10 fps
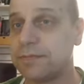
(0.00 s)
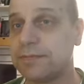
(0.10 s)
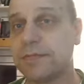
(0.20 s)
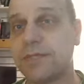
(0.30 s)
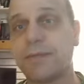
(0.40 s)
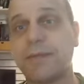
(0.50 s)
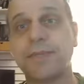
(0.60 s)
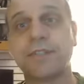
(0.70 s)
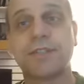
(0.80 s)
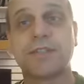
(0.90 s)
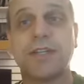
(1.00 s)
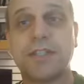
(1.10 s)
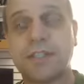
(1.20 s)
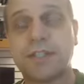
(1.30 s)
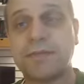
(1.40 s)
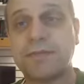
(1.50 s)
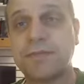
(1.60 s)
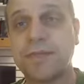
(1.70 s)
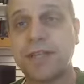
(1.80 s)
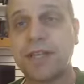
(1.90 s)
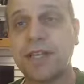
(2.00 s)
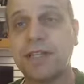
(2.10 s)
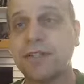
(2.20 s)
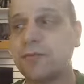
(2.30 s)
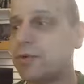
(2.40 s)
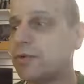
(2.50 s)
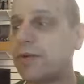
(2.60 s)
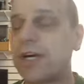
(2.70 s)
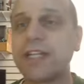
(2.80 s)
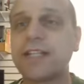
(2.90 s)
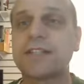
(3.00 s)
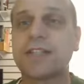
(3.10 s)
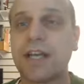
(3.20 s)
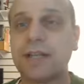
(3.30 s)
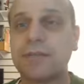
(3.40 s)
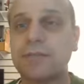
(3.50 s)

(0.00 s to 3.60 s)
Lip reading: than my business clients are. And well, why is that?